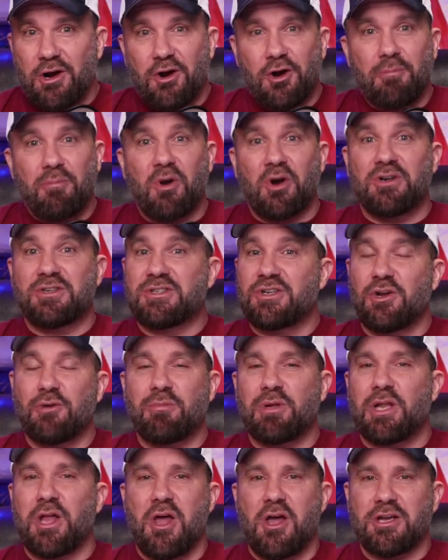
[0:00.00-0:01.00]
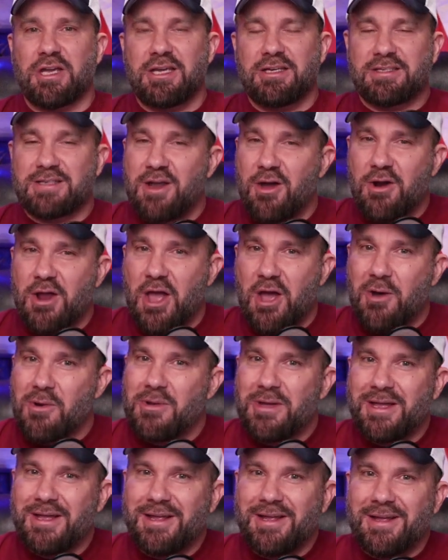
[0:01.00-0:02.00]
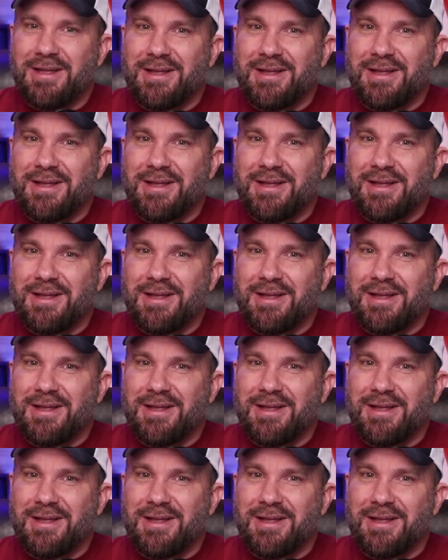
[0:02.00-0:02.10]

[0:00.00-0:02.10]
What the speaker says: and her personal belongings. No.